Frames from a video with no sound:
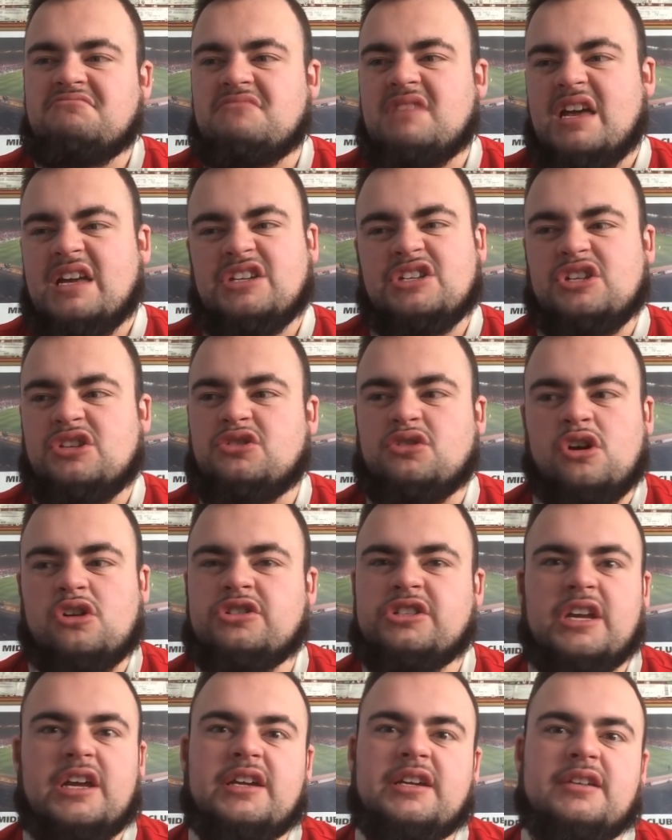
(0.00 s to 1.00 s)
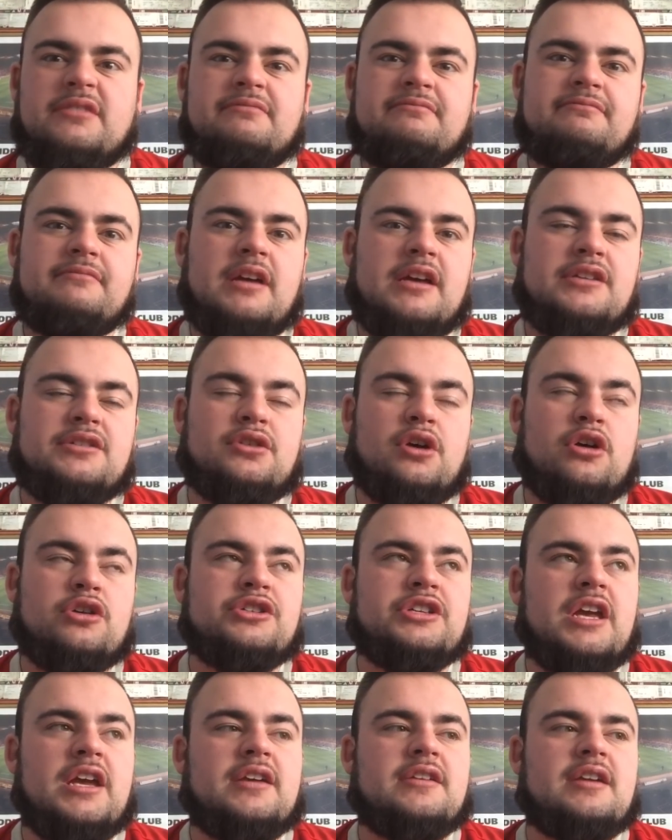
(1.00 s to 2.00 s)
It's just toxic. It's
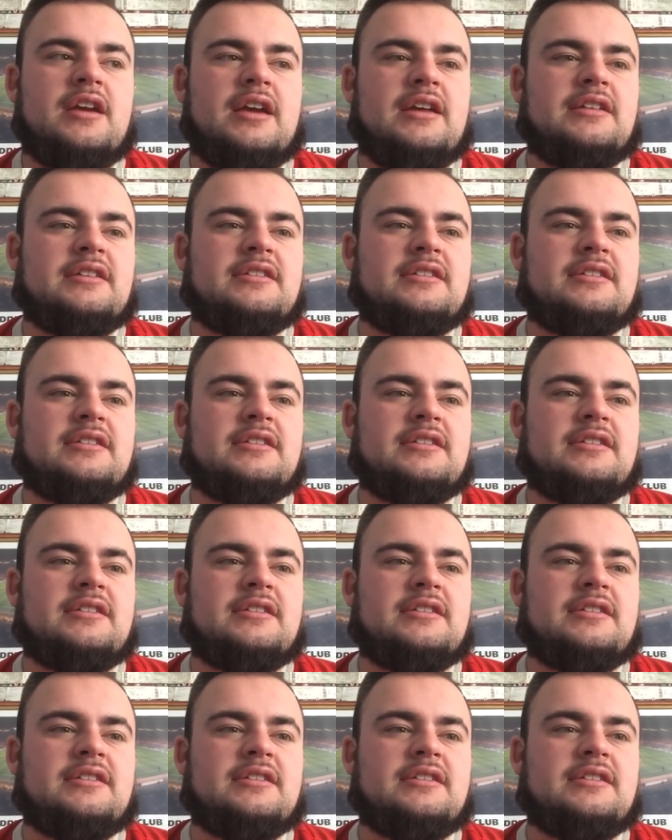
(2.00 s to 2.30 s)
toxic.